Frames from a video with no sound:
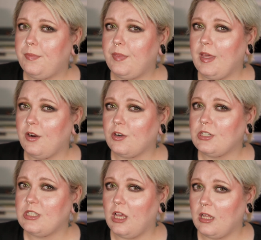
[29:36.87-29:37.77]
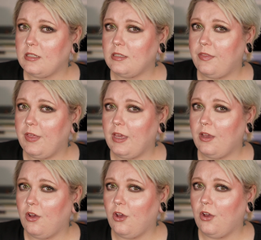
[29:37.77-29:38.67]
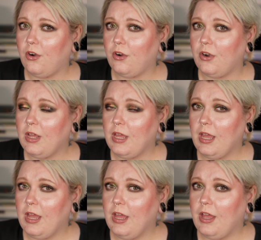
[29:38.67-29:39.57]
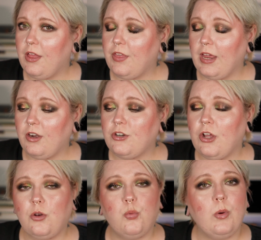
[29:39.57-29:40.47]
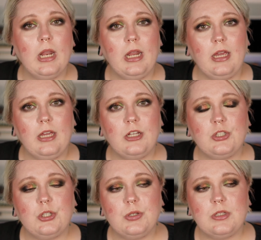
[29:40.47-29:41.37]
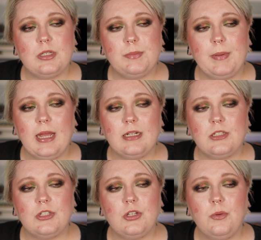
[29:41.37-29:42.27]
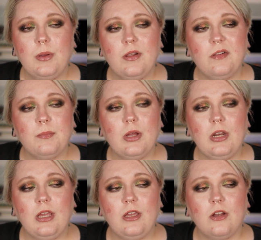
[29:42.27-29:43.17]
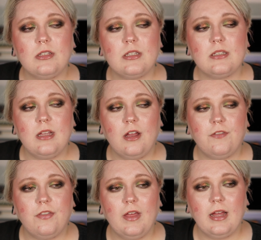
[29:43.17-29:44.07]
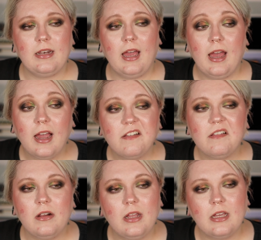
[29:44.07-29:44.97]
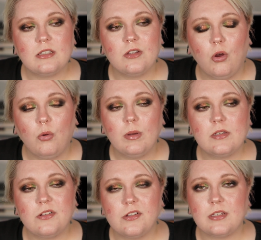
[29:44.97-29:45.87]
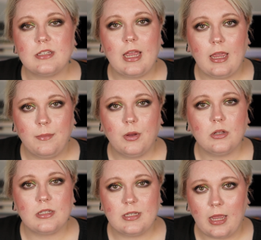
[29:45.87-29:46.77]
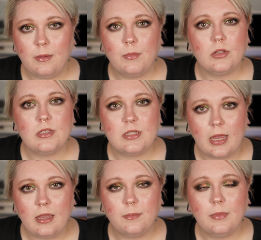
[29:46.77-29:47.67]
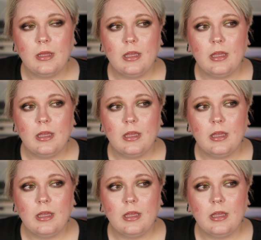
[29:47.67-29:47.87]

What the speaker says: They are done. They are not willing to spend so much money on stuff that actually is always just same on same on same.